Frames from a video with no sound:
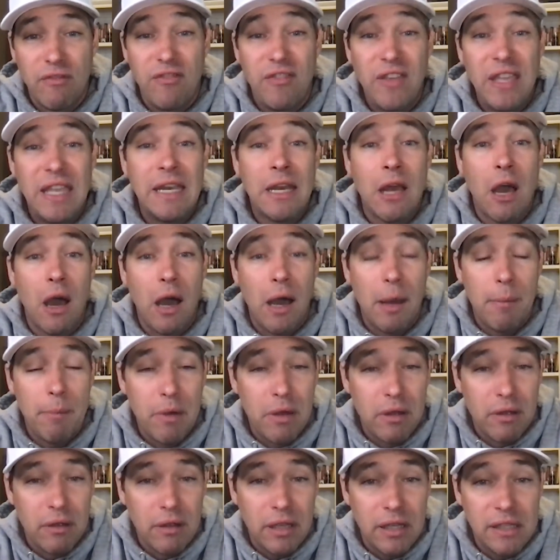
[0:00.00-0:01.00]

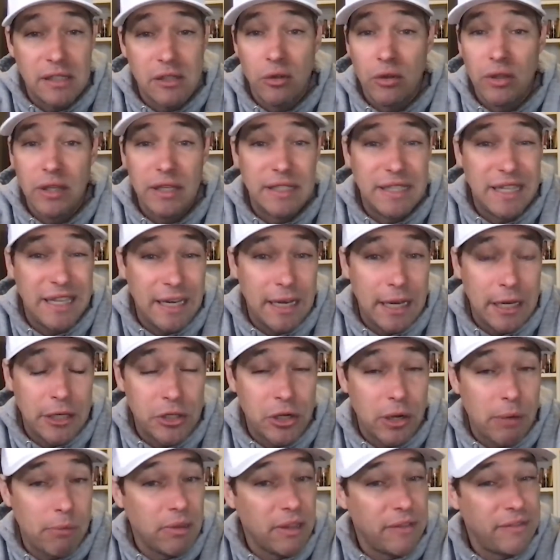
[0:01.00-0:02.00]
phenom. He's only a
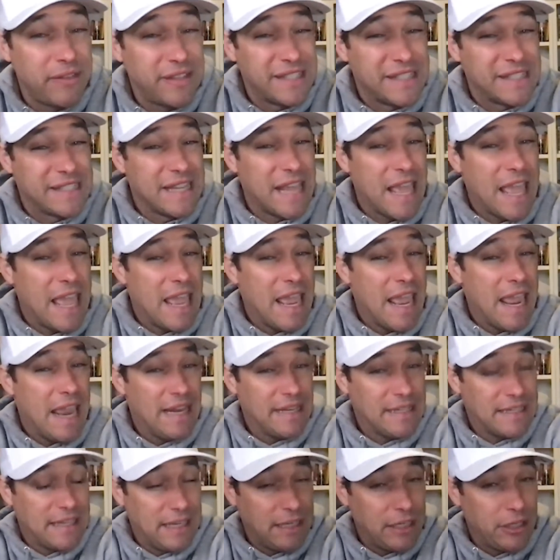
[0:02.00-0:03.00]
teenager. I believe he's
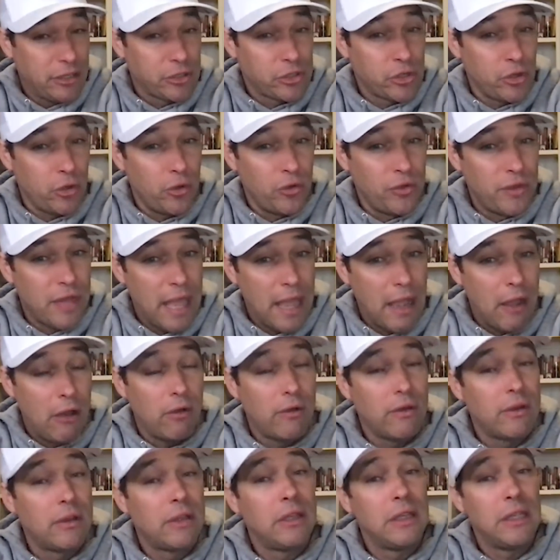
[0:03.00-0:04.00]
18 years old
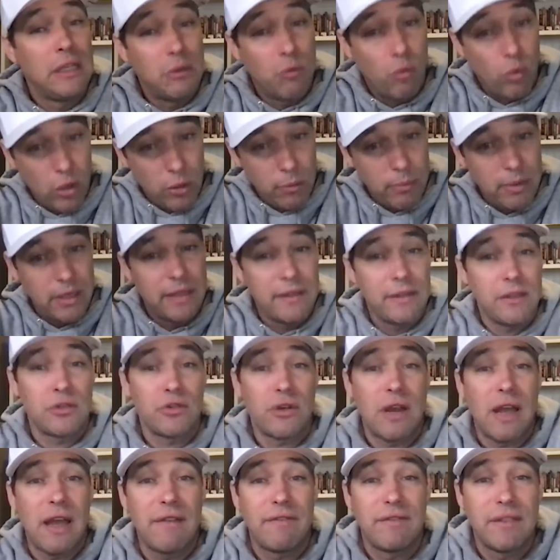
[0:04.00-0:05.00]
now. He will be in the
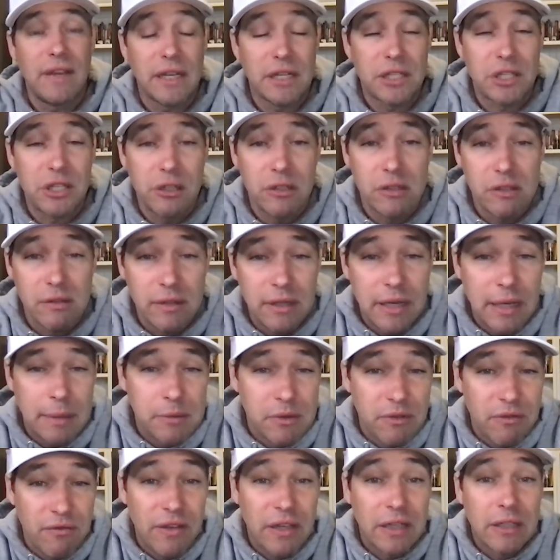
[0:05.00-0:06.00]
draft next year. His
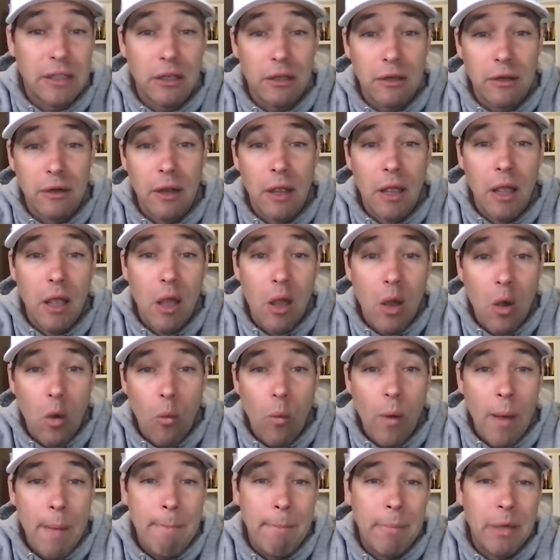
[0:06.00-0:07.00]
name's Victor
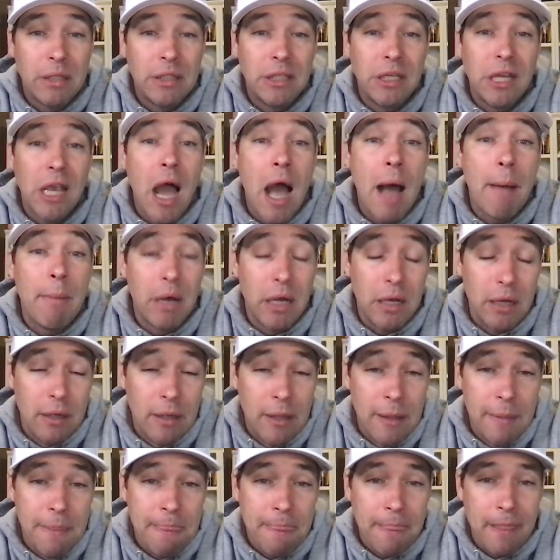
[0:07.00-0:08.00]
Wembanyama.
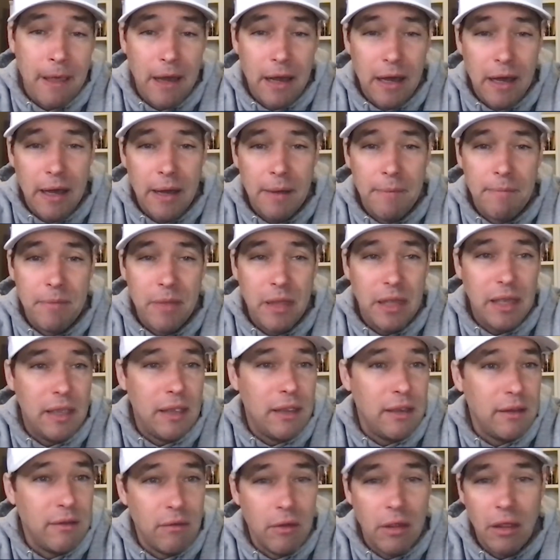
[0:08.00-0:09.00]

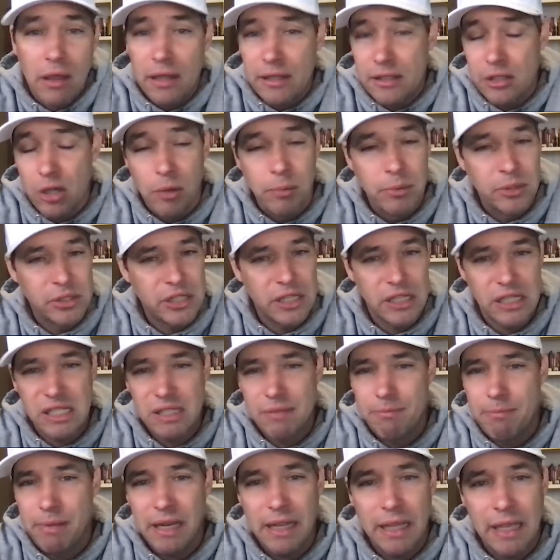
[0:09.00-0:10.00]
It's almost a
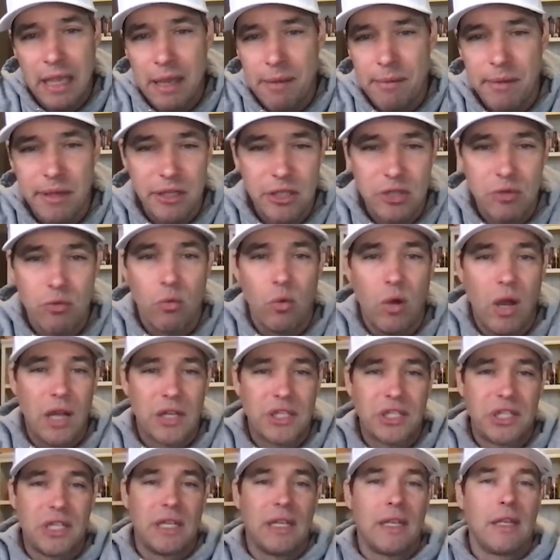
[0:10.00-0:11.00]
spitting image
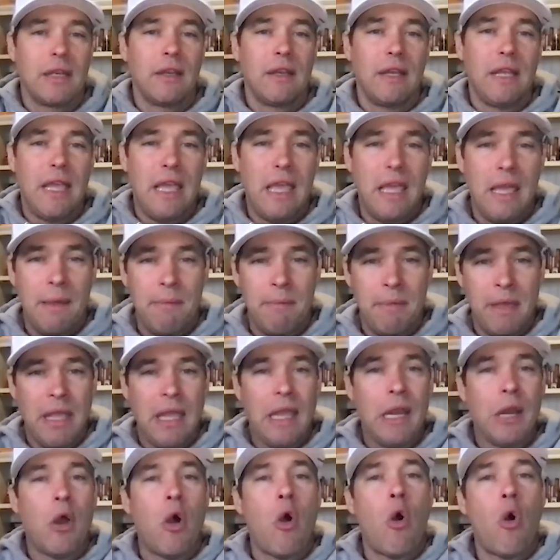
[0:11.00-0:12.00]
watching him
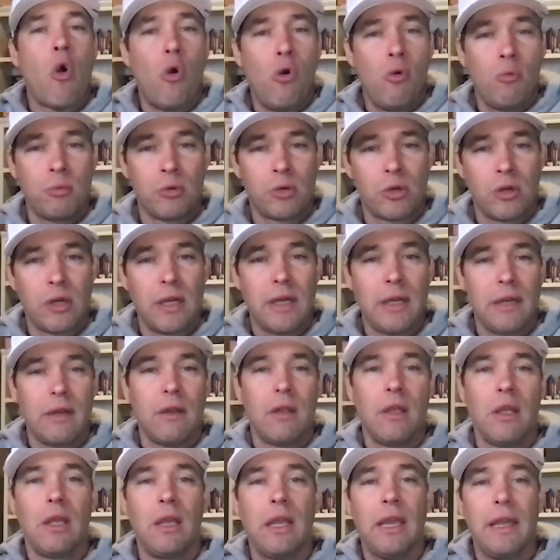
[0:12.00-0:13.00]
and Holmgren
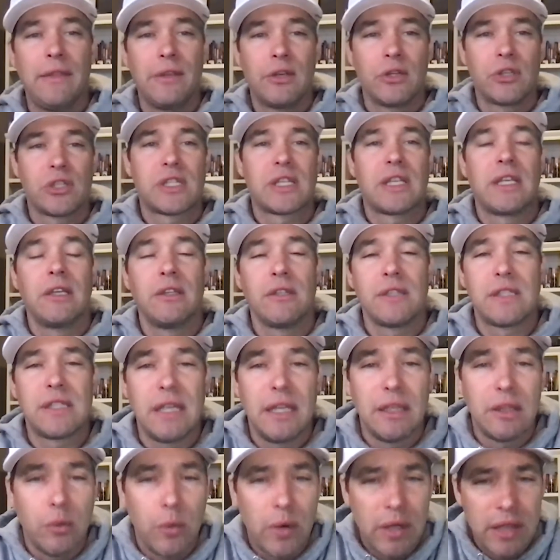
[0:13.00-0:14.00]
and their skill
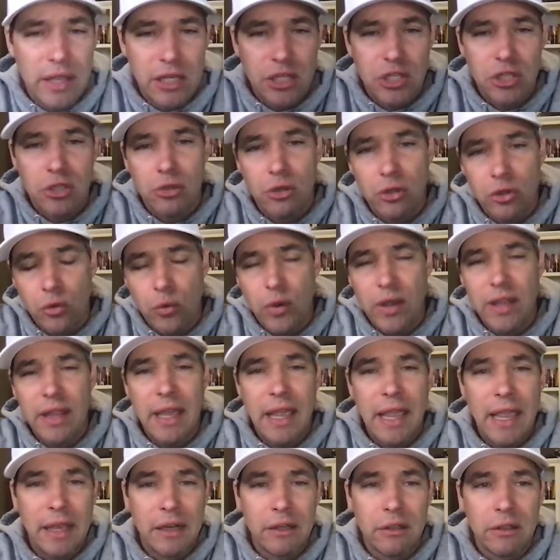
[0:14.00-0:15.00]
set, the way they shoot it, the way
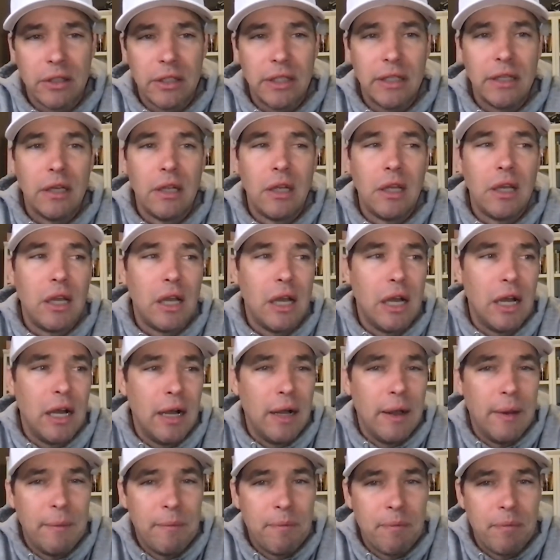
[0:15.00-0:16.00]
they handle it.
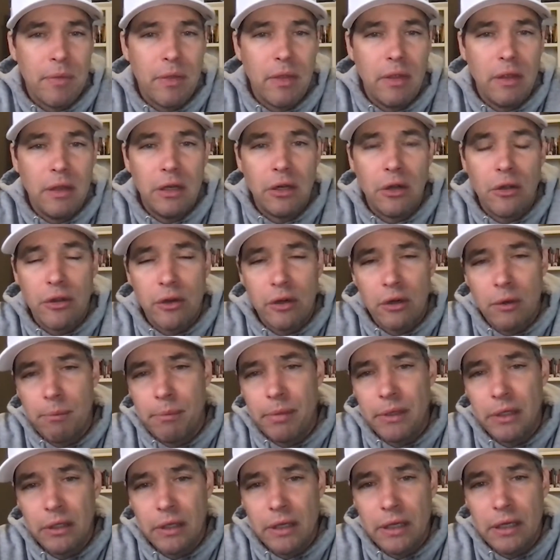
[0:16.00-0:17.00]
You know, their
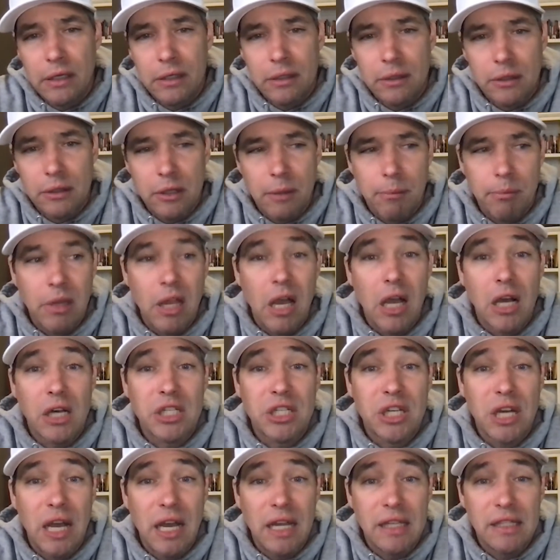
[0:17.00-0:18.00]
ability to block
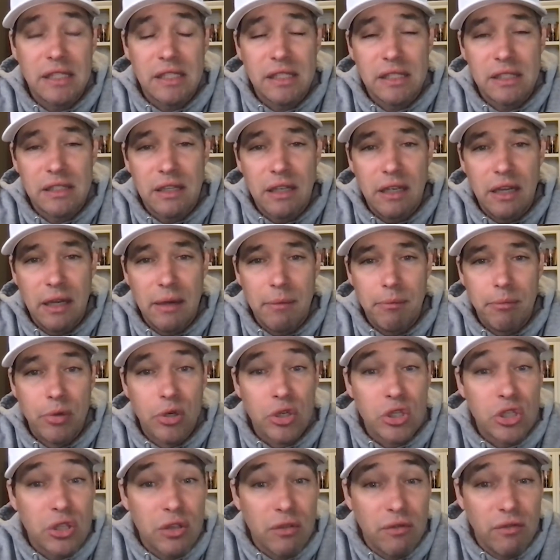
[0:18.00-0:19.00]
shots,
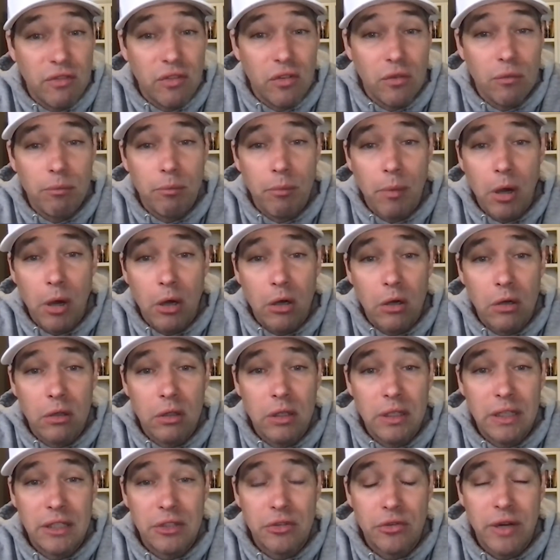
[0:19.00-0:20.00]
push the
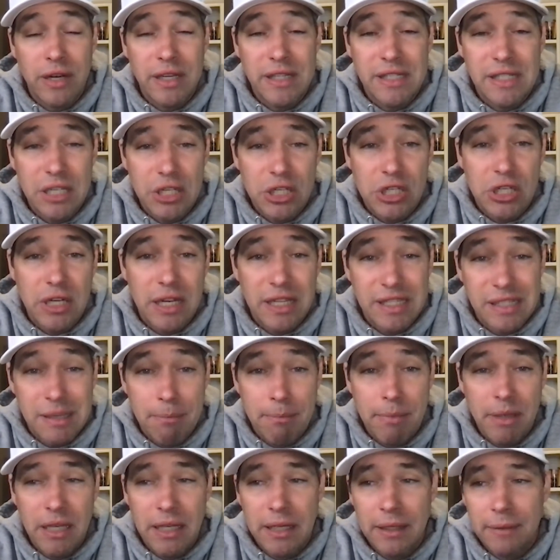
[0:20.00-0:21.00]
ball in transition as a
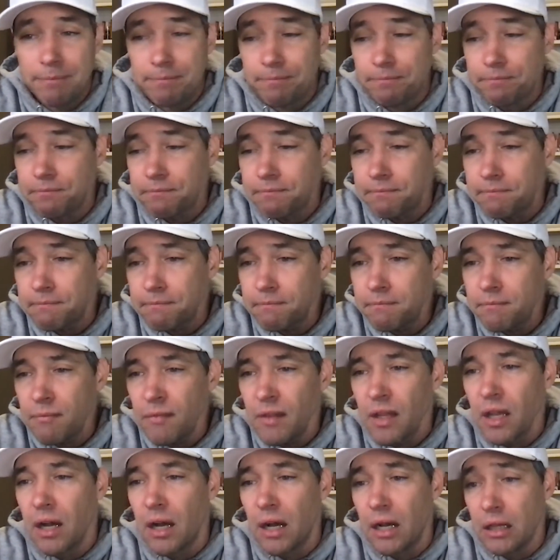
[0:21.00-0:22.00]
big.
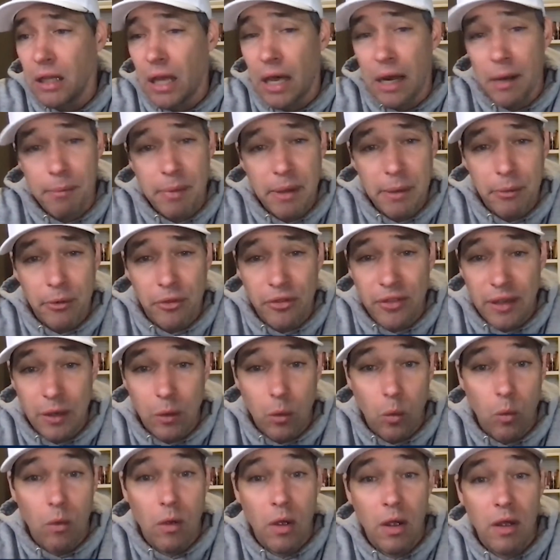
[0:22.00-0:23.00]
A lot of people
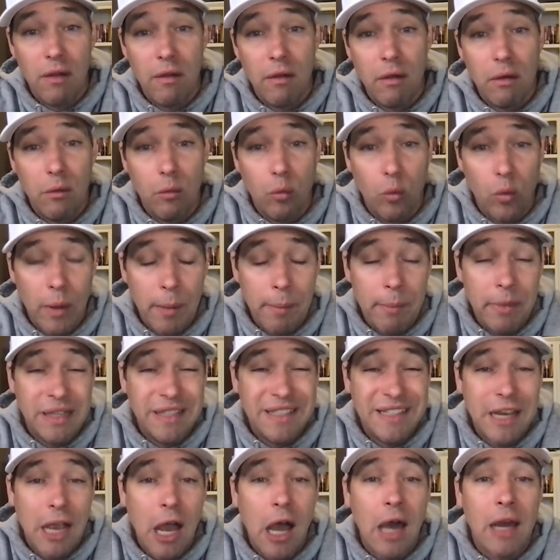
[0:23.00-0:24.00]
think
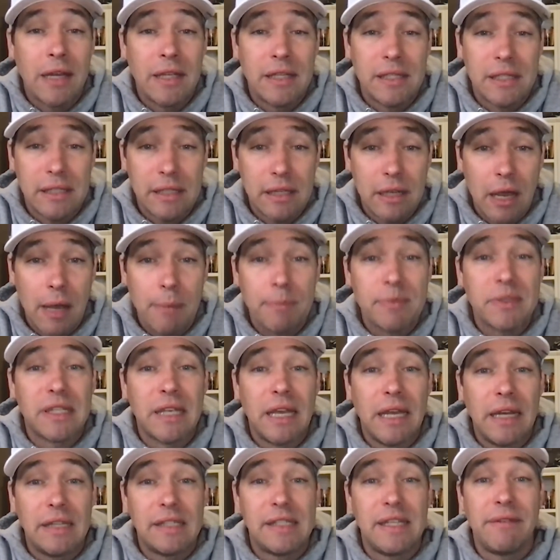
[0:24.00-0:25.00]
Wembanyama's
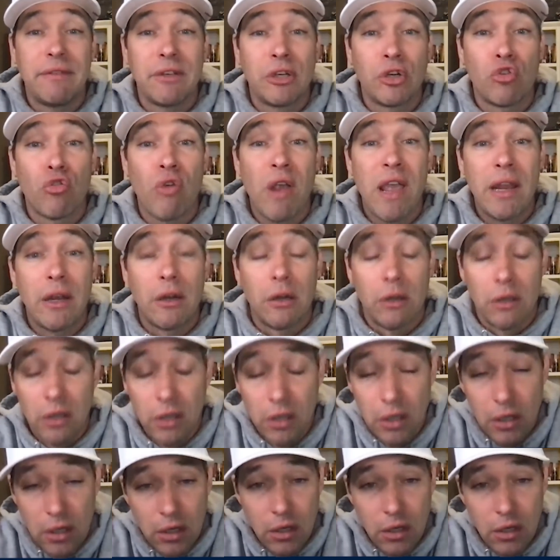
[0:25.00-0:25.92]
upside is even greater